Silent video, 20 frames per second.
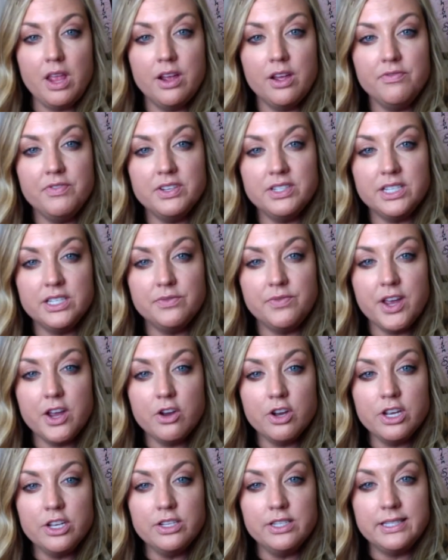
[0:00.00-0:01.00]
This is
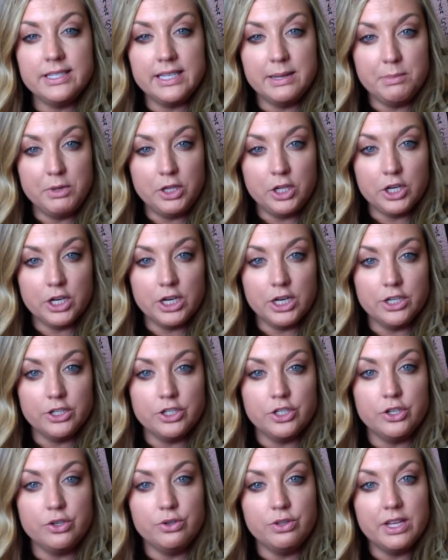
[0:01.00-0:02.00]
very similar
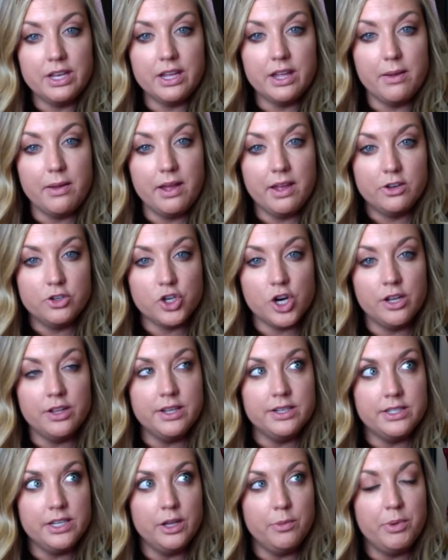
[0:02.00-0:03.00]
to the
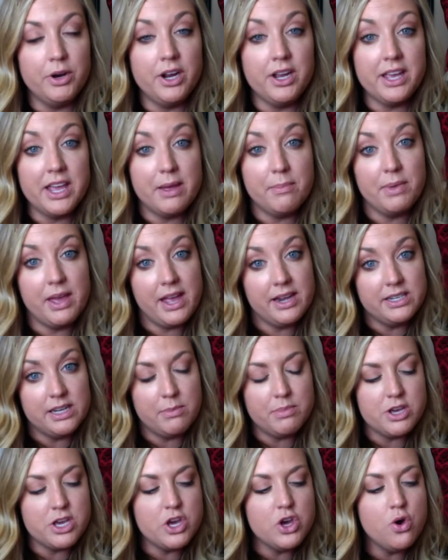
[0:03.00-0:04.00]
Charlotte Tilbury Kim
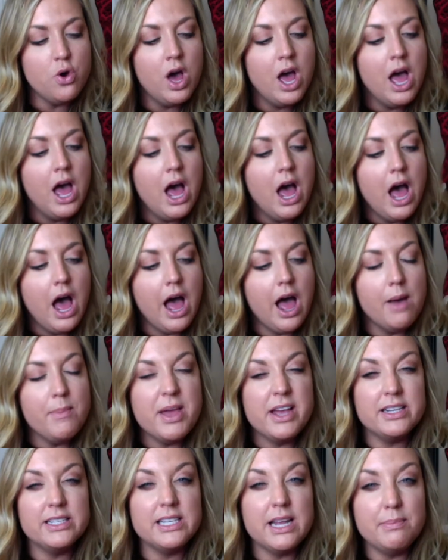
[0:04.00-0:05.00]
KW,
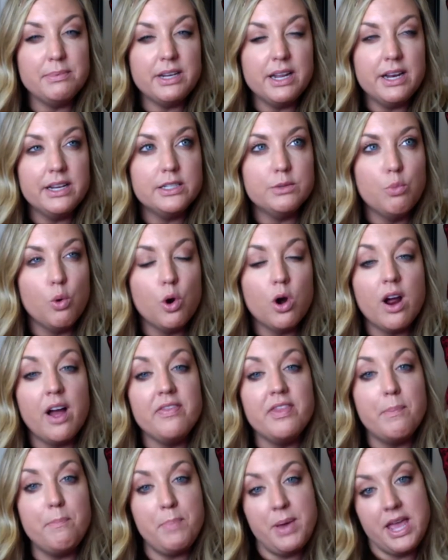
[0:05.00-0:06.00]
except it is more
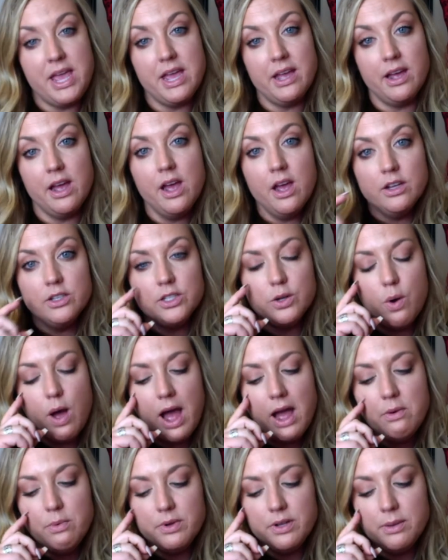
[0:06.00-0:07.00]
on the pink. So
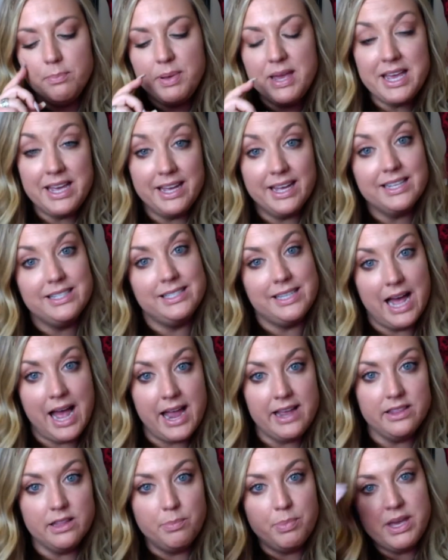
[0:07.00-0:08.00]
I would pink
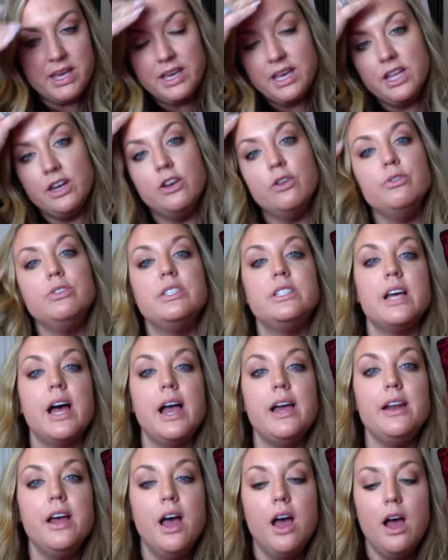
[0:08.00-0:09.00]
side, the pinky nude side,